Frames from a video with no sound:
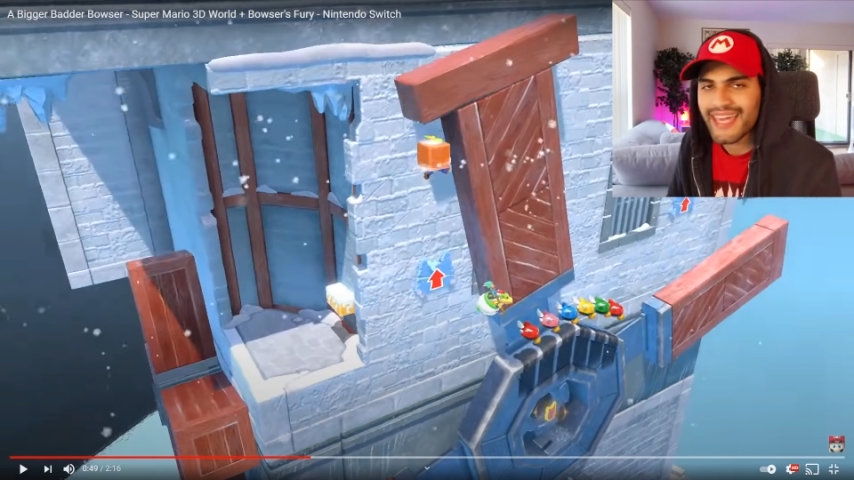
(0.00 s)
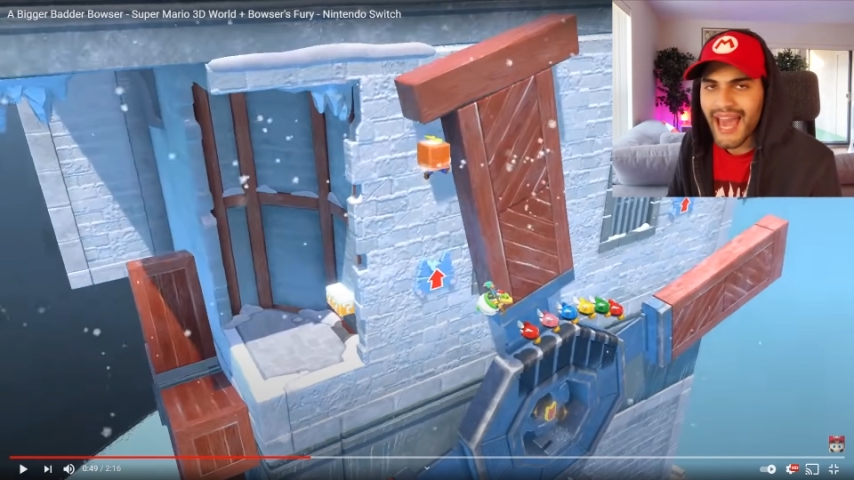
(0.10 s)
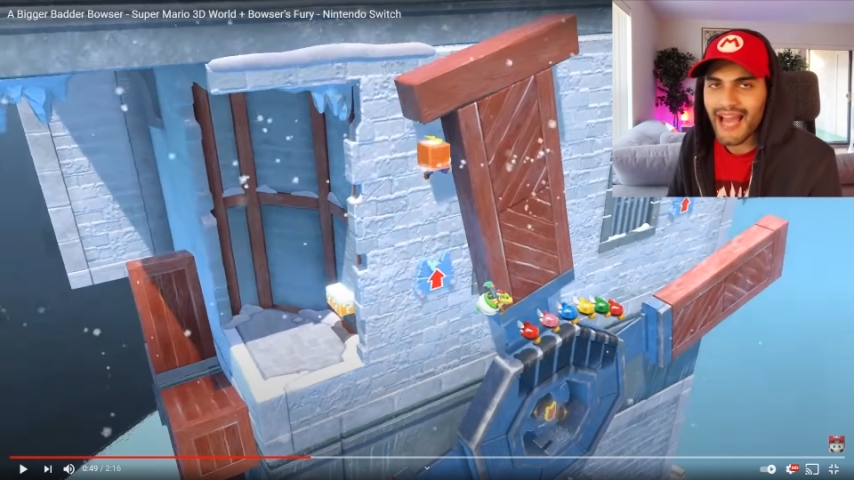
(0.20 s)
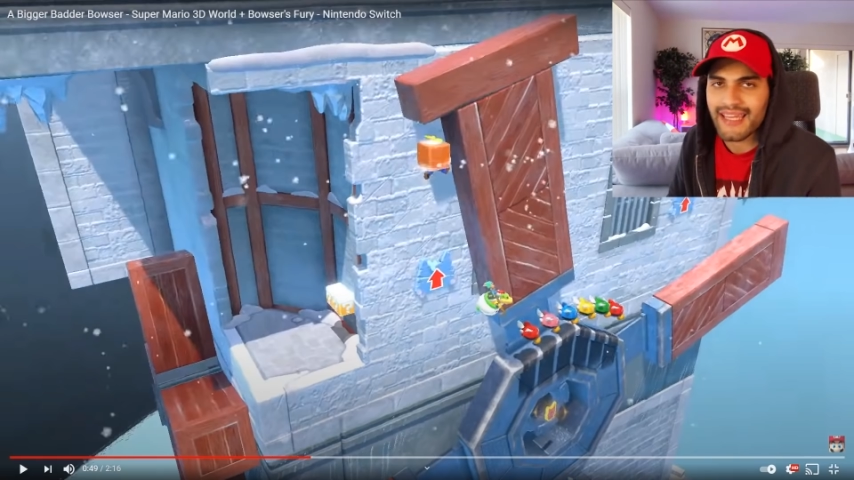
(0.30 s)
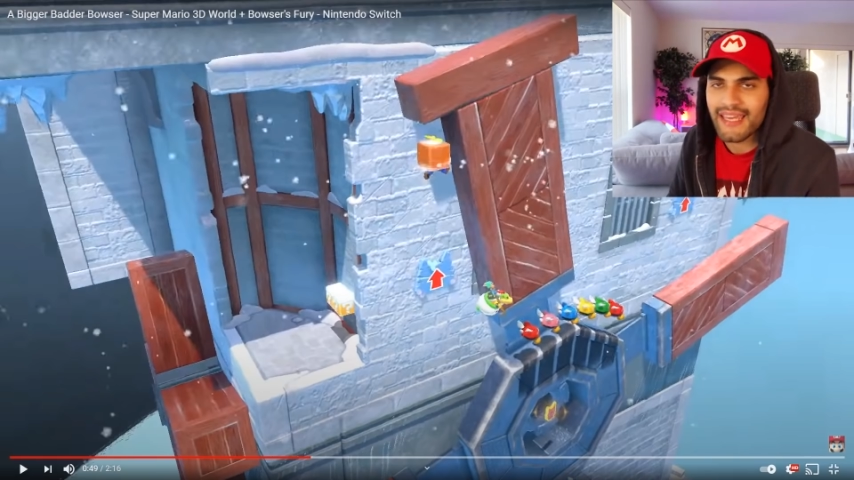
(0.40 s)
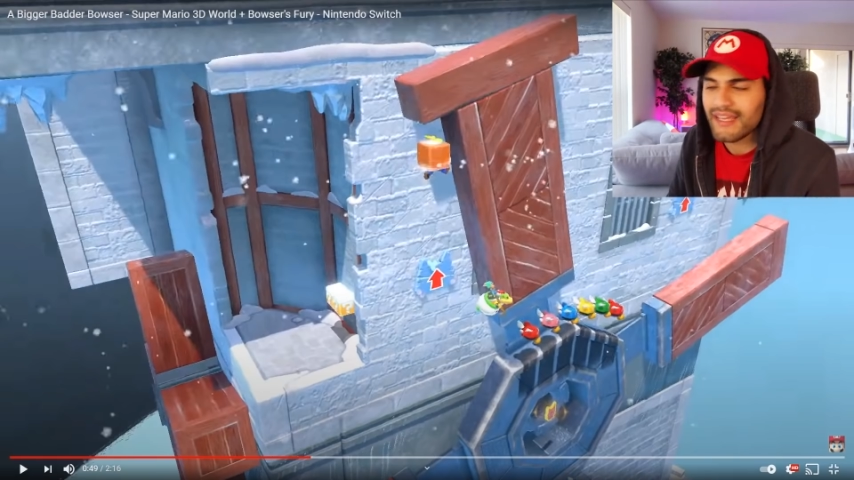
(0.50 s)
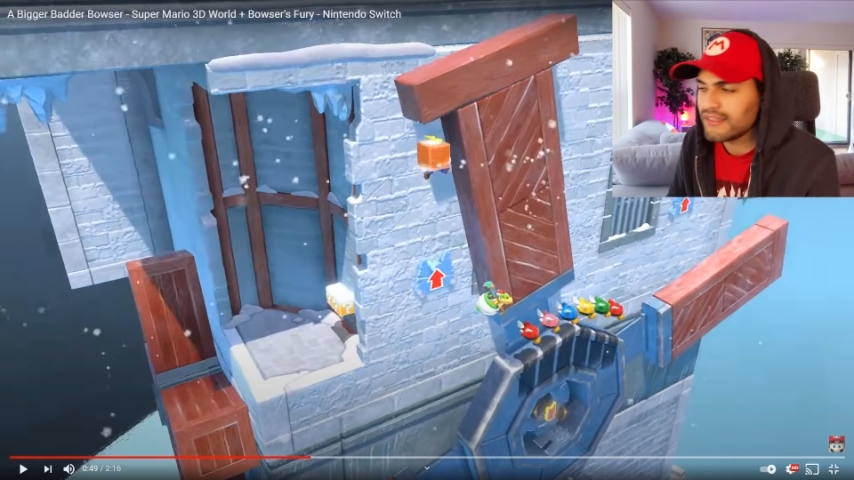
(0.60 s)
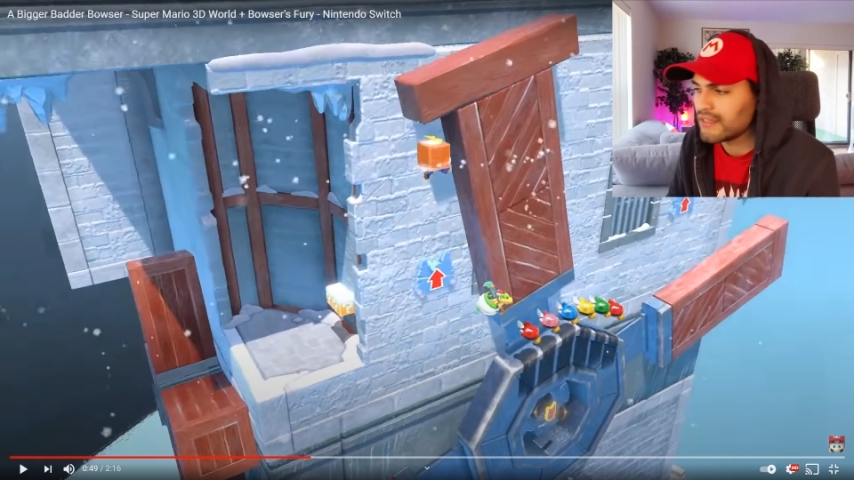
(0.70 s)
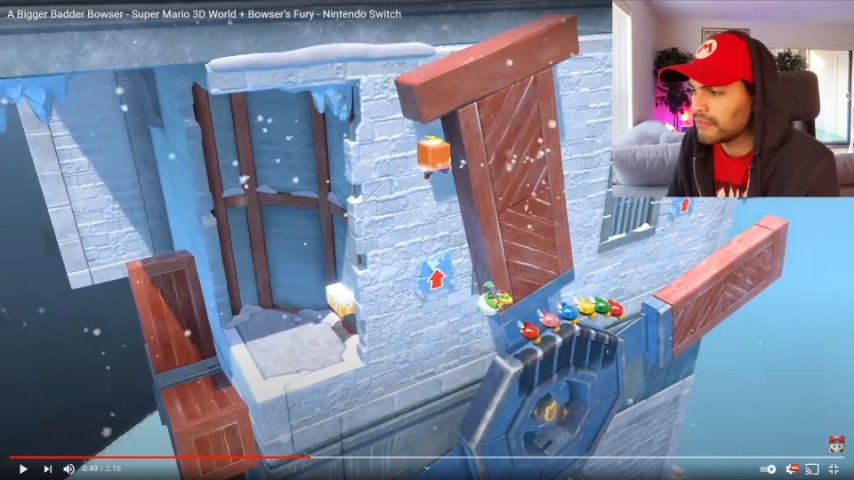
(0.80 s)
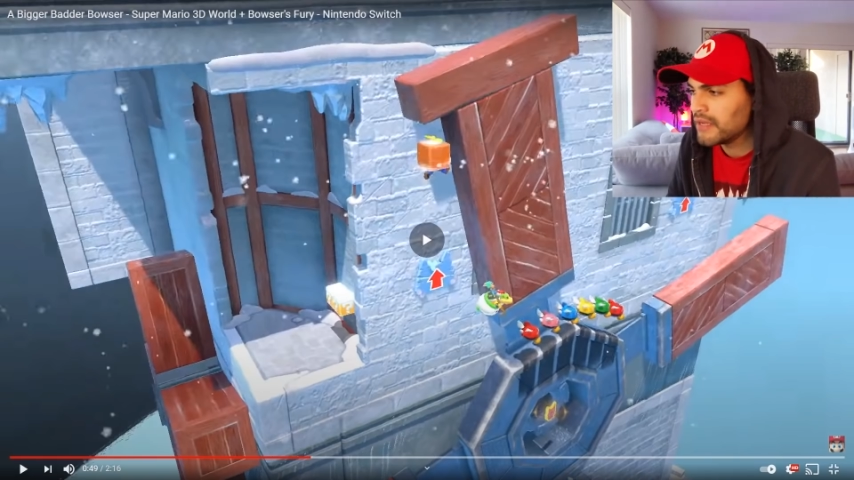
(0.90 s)
Cat
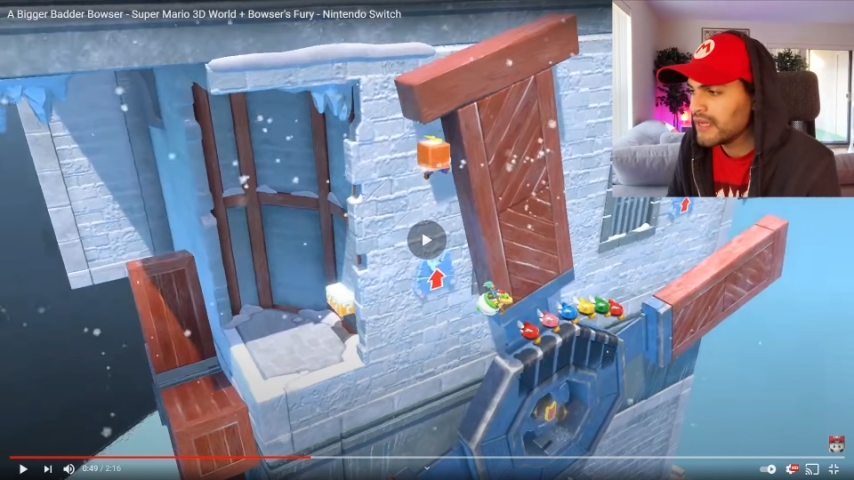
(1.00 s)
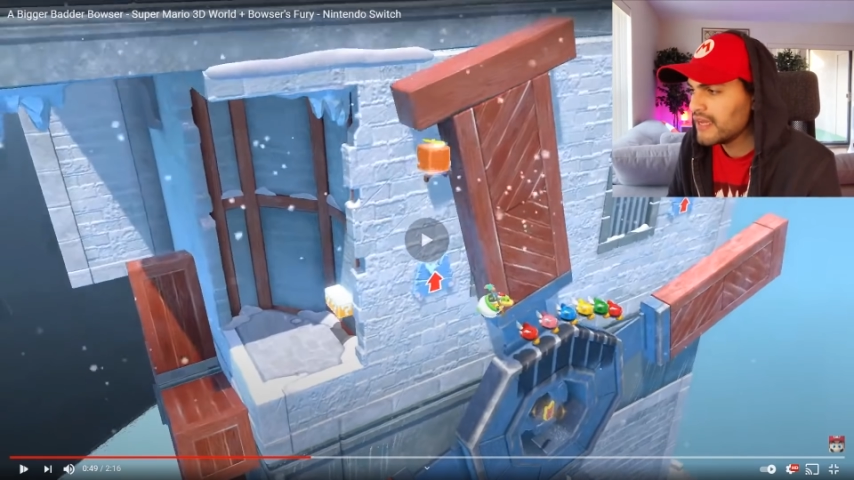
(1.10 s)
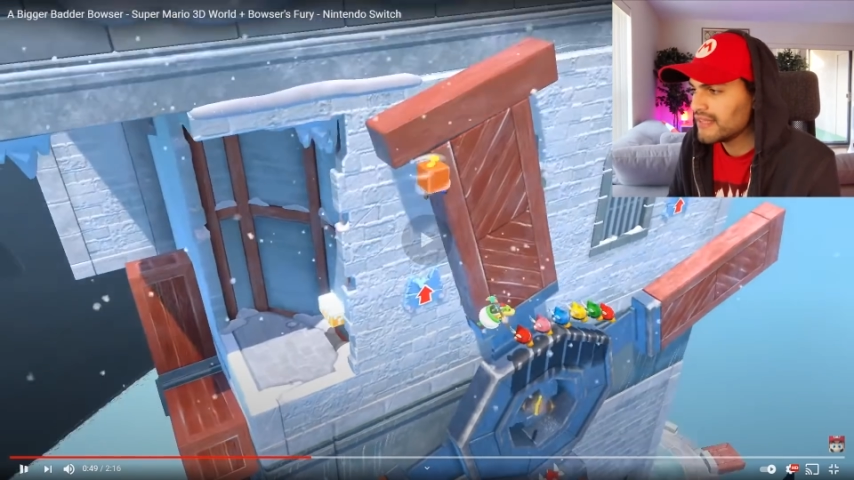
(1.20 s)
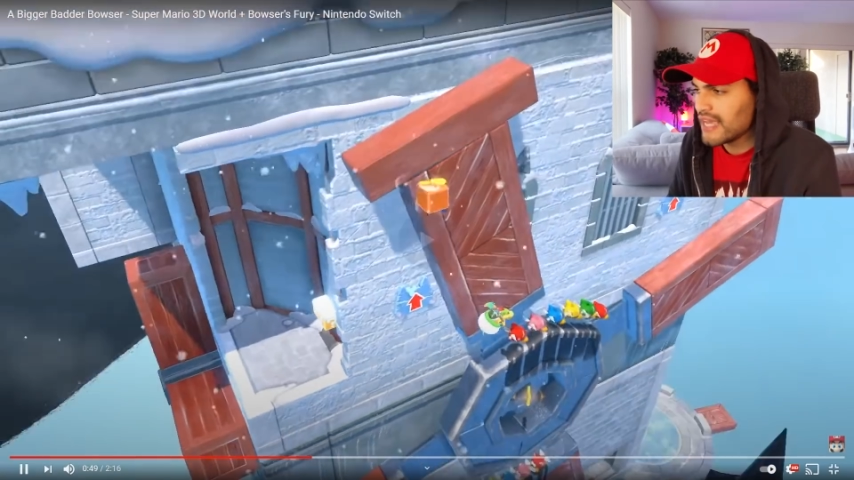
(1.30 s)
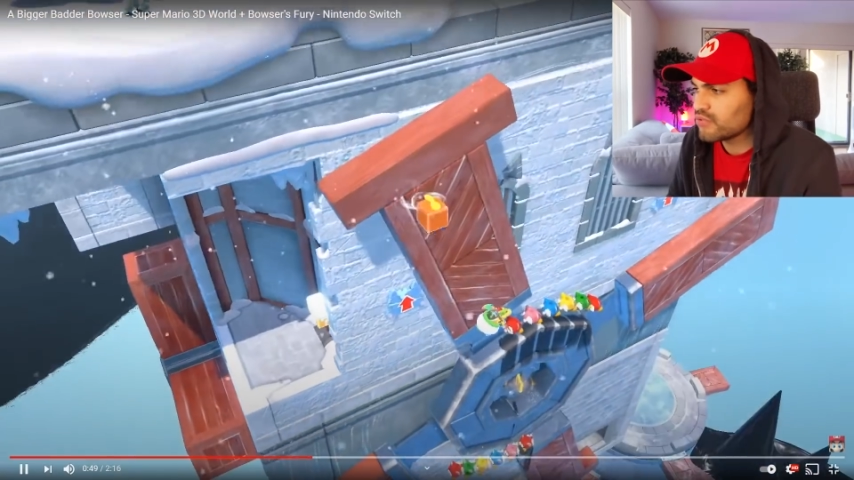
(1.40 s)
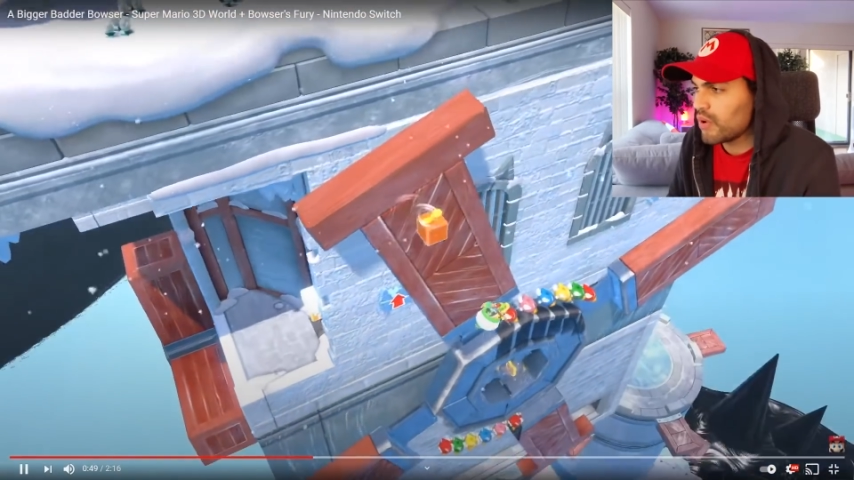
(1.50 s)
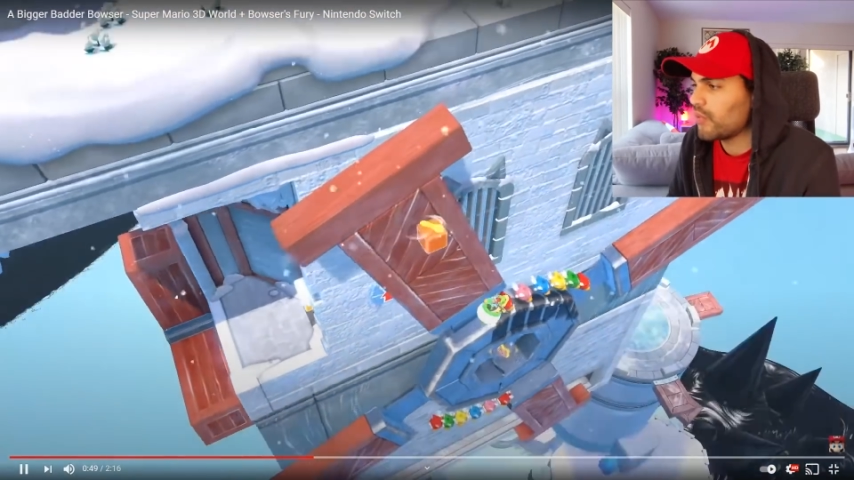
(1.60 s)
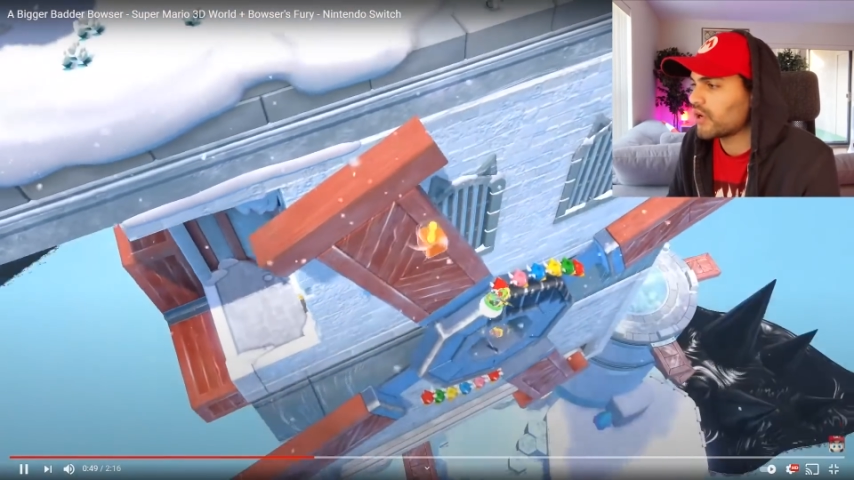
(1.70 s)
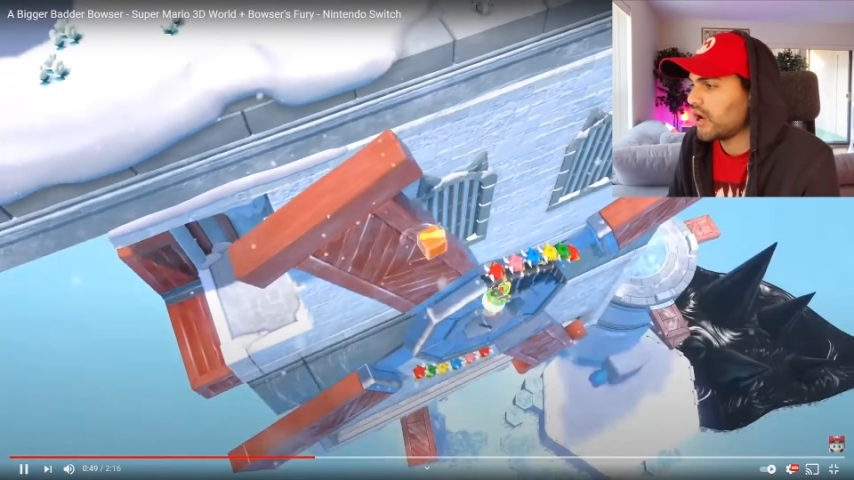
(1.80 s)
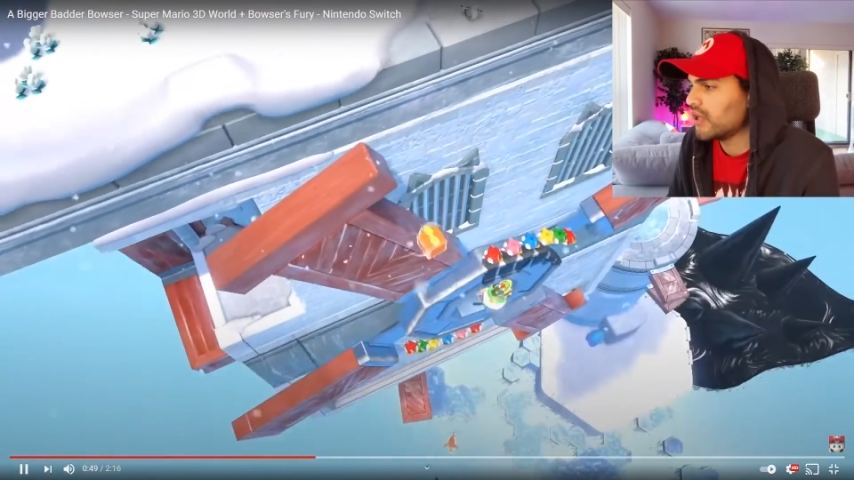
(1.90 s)
Kingdom. That's what
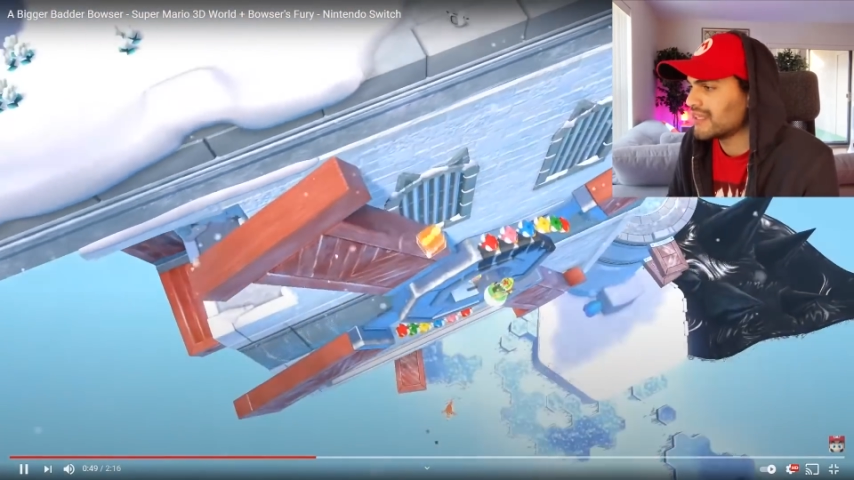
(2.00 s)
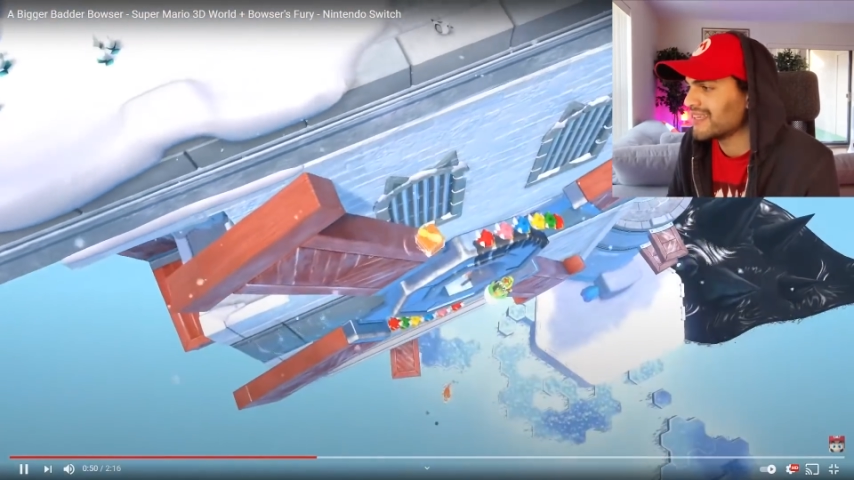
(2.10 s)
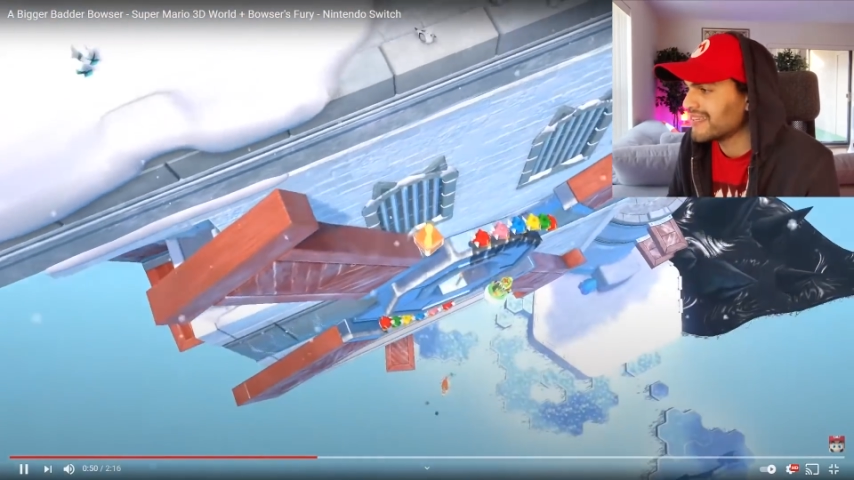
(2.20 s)
we're calling